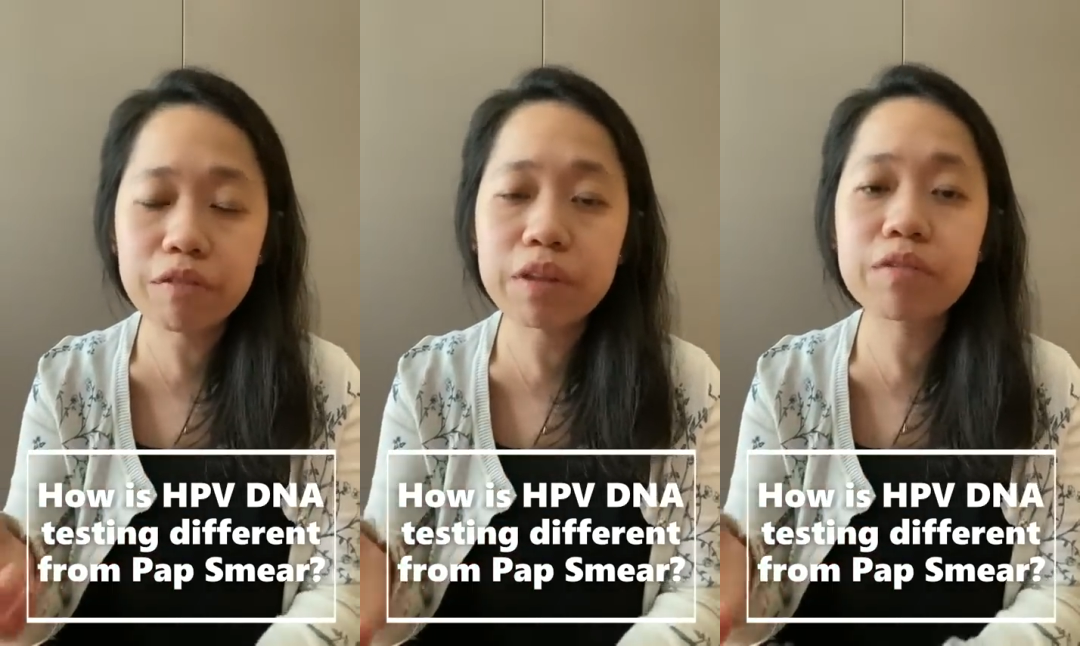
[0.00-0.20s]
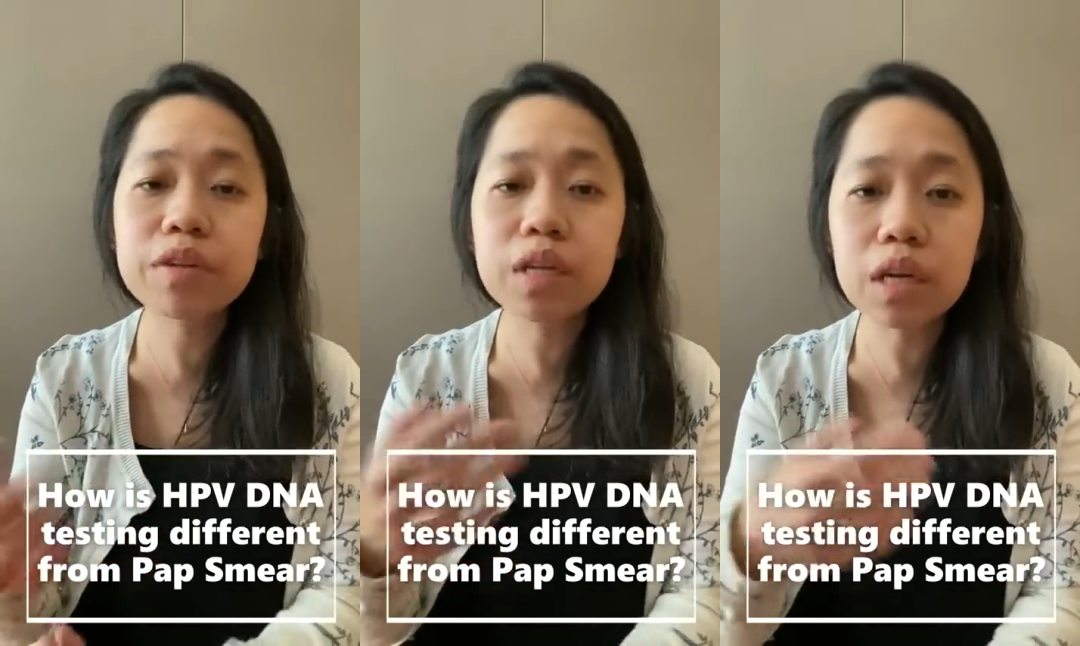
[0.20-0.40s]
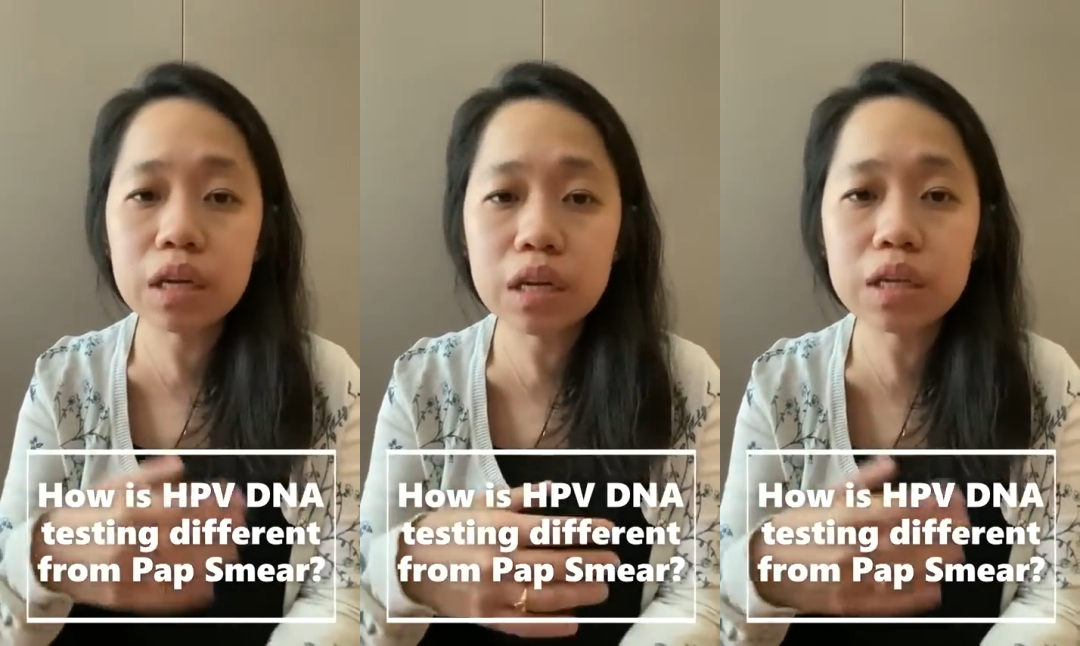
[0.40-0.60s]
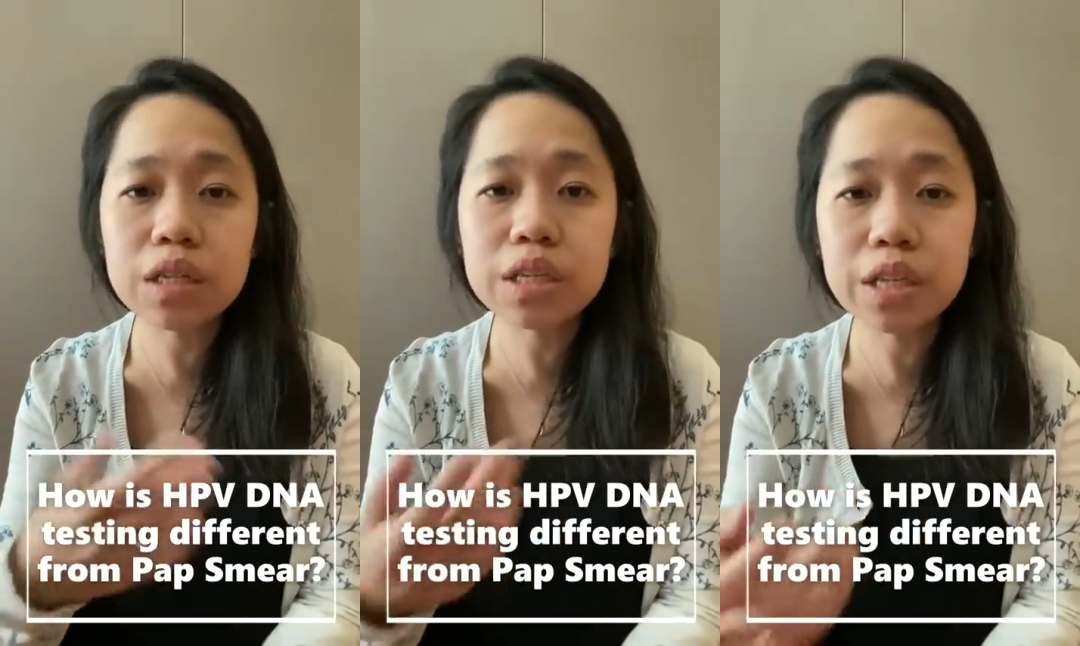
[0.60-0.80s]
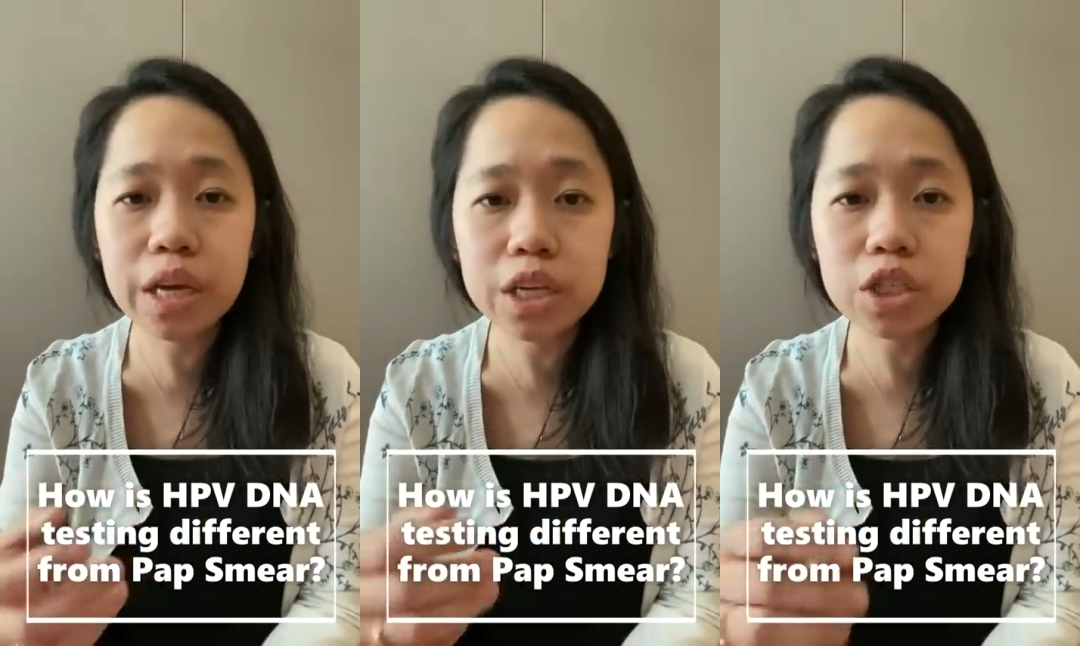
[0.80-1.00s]
even earlier
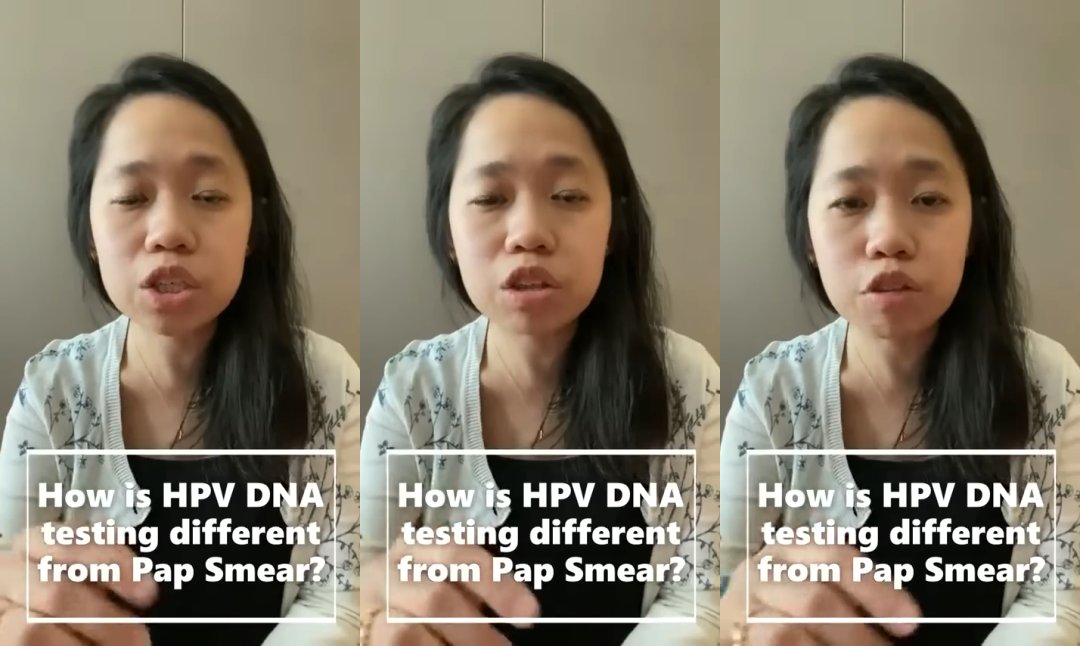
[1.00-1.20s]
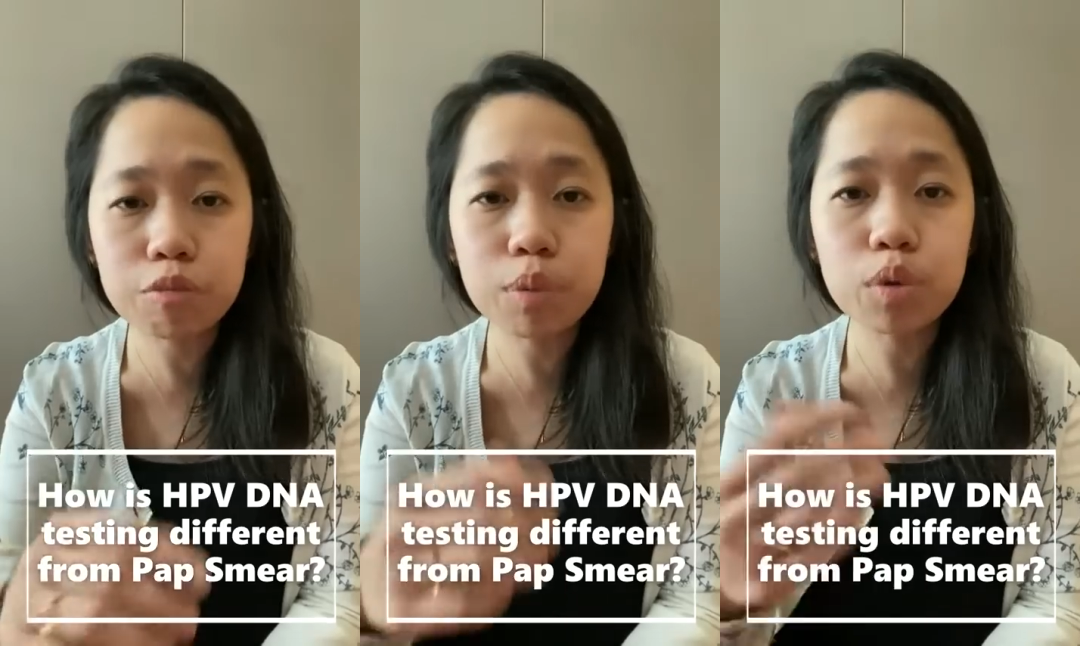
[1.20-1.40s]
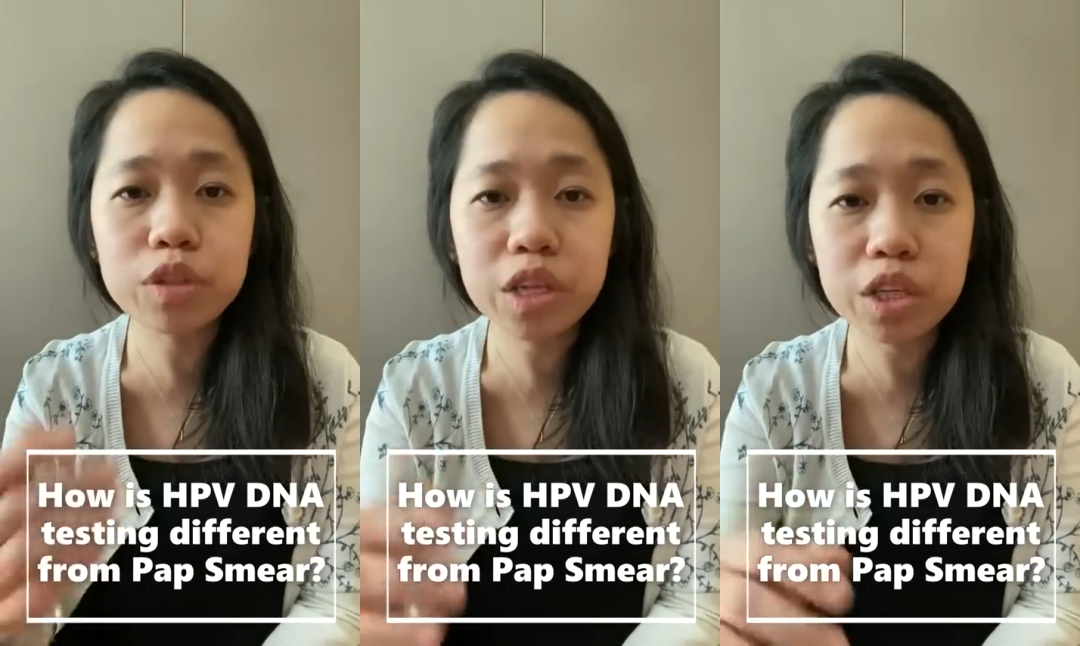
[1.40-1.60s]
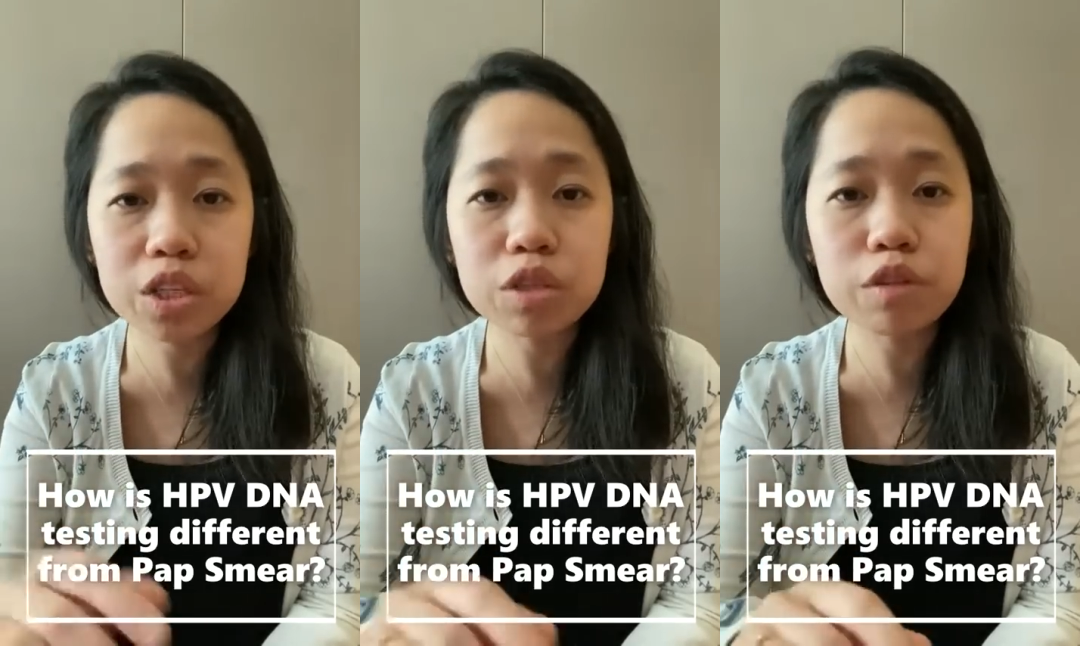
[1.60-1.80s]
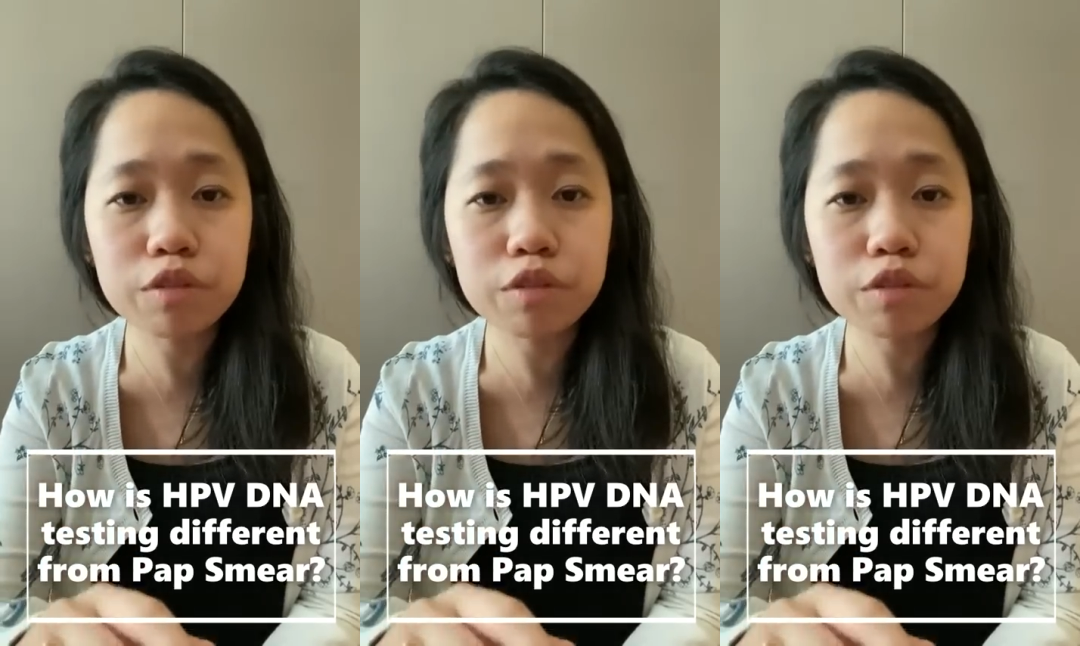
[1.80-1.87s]
detection of potential